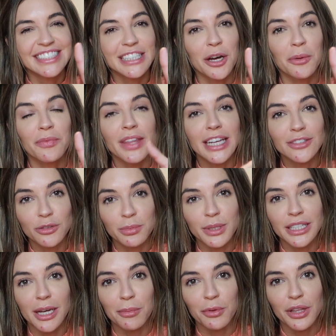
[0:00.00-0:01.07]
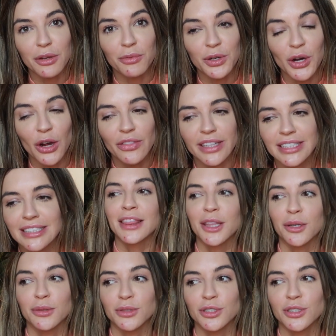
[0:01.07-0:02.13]
So thanks for putting up with it regardless.
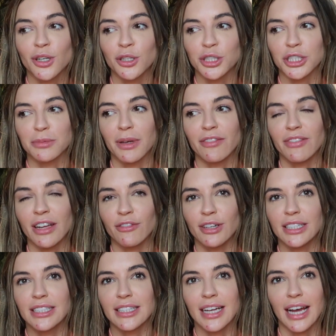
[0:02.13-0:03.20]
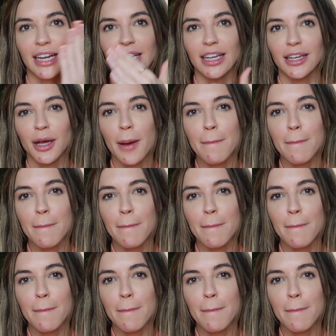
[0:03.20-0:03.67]
Those are just my favorite kind of